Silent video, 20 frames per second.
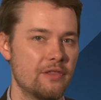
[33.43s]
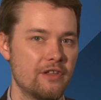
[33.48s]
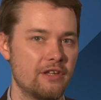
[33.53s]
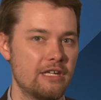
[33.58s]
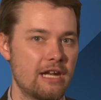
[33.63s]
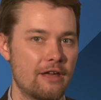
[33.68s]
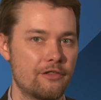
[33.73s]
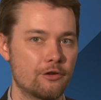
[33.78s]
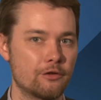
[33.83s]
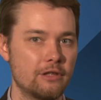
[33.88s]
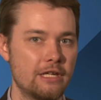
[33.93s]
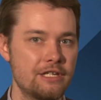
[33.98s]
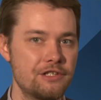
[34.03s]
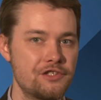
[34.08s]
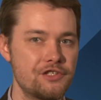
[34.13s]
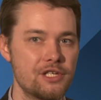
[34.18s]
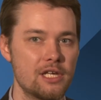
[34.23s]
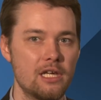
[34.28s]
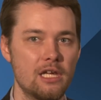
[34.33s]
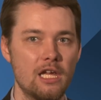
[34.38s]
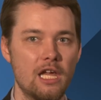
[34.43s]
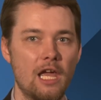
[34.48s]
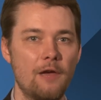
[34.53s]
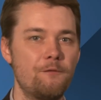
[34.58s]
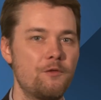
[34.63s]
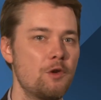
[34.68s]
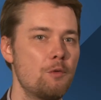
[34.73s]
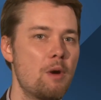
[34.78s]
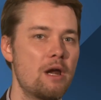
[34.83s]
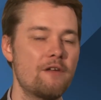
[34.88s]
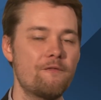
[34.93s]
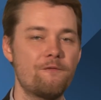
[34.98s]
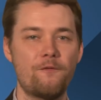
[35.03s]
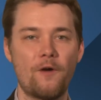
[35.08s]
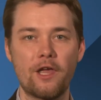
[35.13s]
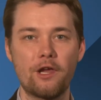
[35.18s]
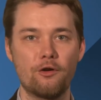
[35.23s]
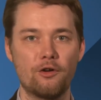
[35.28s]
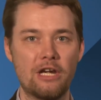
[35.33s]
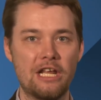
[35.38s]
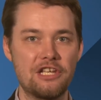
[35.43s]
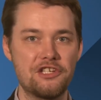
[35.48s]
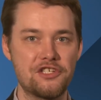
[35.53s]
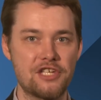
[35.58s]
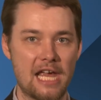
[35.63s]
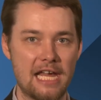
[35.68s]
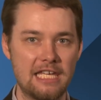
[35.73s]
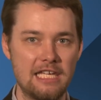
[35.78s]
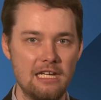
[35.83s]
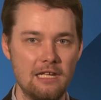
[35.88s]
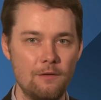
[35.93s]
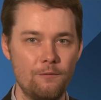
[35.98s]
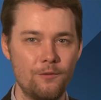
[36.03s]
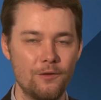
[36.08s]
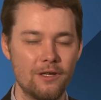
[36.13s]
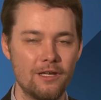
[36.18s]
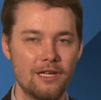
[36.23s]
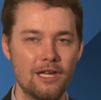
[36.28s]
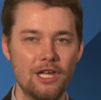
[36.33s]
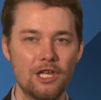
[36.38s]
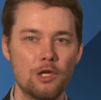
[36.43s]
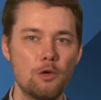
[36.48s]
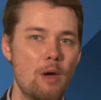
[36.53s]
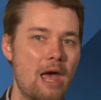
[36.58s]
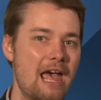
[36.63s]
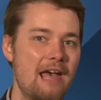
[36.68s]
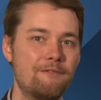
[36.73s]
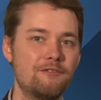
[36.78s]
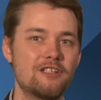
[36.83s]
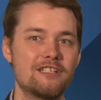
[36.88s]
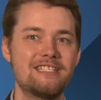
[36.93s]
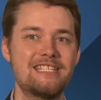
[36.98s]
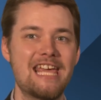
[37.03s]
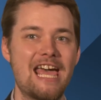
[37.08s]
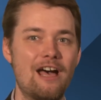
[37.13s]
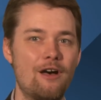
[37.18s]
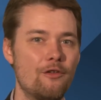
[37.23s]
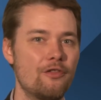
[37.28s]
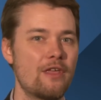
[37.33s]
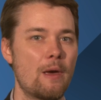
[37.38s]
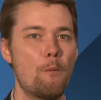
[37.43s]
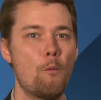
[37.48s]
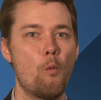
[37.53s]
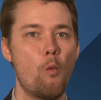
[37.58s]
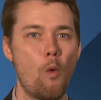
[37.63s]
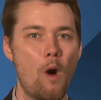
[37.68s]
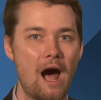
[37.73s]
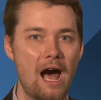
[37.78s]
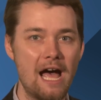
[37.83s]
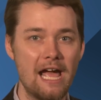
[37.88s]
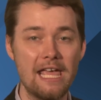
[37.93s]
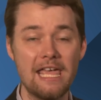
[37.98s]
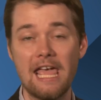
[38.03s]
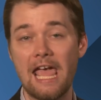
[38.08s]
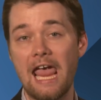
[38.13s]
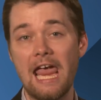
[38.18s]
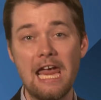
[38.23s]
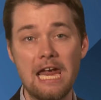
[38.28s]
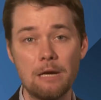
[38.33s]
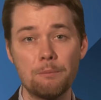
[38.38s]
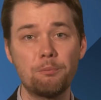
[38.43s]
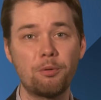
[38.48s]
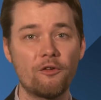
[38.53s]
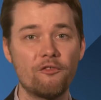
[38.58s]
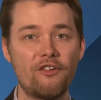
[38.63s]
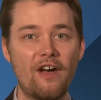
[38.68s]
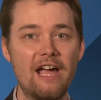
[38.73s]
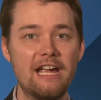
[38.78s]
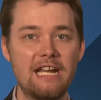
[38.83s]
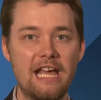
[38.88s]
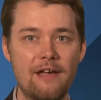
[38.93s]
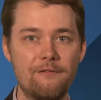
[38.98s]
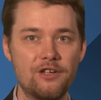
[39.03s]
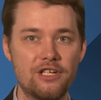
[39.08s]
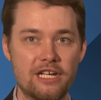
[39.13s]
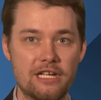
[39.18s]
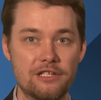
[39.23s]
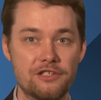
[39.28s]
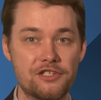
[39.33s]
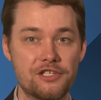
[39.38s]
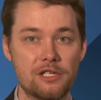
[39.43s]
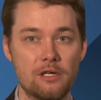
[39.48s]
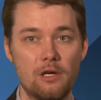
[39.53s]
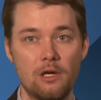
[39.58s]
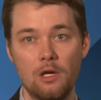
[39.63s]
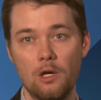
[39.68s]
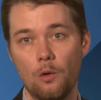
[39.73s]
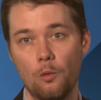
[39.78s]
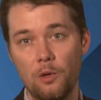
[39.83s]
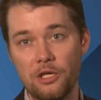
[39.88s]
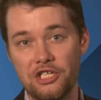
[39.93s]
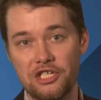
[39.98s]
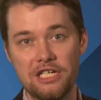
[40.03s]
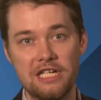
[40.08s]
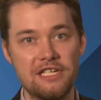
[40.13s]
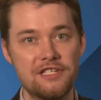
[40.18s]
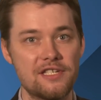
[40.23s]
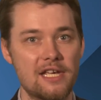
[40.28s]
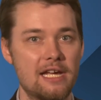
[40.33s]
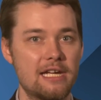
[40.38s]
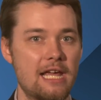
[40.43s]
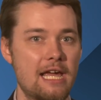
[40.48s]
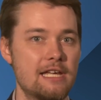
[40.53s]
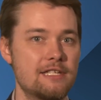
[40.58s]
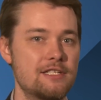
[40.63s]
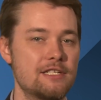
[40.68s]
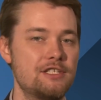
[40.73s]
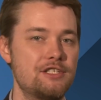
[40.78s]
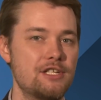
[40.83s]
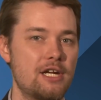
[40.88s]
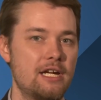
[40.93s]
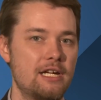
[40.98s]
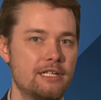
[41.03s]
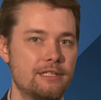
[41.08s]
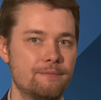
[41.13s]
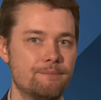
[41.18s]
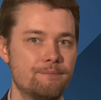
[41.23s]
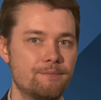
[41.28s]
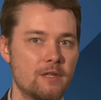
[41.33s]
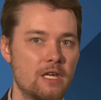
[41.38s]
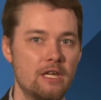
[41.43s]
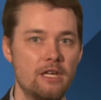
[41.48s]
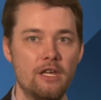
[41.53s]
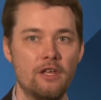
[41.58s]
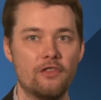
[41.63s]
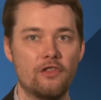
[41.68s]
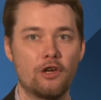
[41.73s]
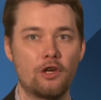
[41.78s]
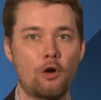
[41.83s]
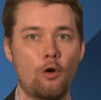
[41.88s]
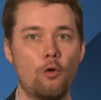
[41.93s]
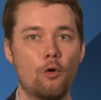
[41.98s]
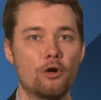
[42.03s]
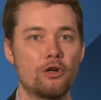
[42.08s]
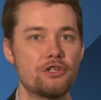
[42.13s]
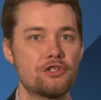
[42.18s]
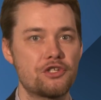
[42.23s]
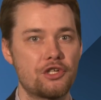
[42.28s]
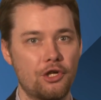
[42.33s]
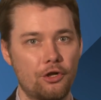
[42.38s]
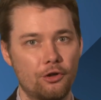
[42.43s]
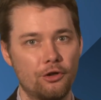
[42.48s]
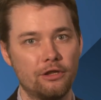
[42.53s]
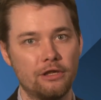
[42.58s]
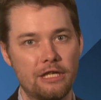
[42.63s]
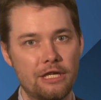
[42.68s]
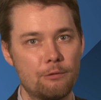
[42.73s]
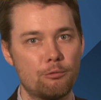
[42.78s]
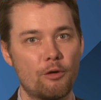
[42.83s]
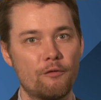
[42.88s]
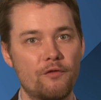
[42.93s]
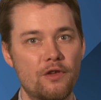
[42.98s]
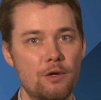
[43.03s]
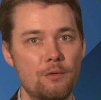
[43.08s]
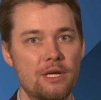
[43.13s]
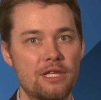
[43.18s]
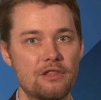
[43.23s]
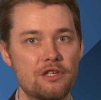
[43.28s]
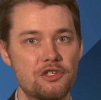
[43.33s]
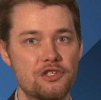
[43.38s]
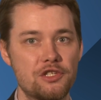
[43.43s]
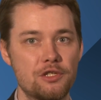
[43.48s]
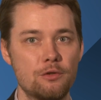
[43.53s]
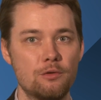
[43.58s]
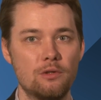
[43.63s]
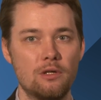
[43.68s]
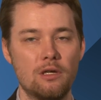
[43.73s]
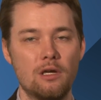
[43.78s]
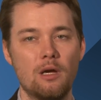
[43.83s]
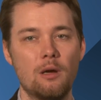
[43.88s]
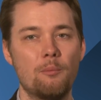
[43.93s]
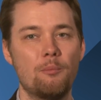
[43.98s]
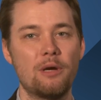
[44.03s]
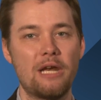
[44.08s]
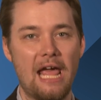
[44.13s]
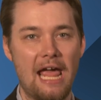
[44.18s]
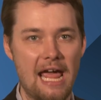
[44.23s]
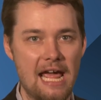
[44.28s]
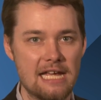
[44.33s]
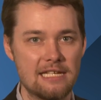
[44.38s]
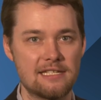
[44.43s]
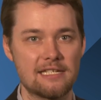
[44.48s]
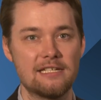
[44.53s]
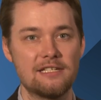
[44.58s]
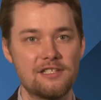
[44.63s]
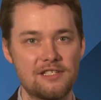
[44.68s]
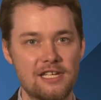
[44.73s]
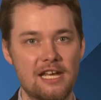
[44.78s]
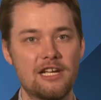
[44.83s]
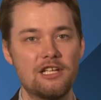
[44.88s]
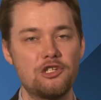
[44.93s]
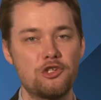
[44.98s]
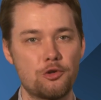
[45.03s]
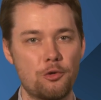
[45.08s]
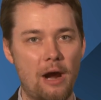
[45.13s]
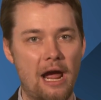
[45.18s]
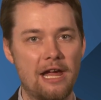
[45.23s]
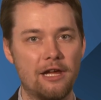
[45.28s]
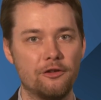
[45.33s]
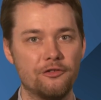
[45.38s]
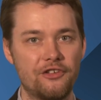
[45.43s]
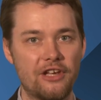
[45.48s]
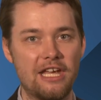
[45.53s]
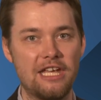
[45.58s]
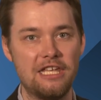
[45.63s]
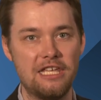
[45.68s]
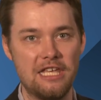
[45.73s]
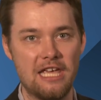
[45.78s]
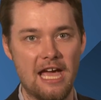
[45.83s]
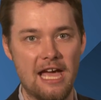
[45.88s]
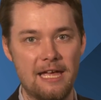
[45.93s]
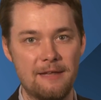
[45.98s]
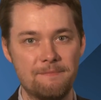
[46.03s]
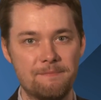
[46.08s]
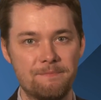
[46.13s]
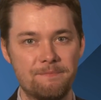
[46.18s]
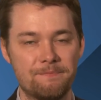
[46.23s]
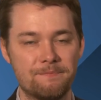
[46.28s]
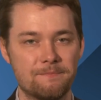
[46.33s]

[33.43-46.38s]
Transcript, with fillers: in the Netherlands, if you want to fire an executive, you have to tell them why and provide evidence, which Nissan hasn't done. The court is currently reviewing the suit, but hasn't set a trial date yet.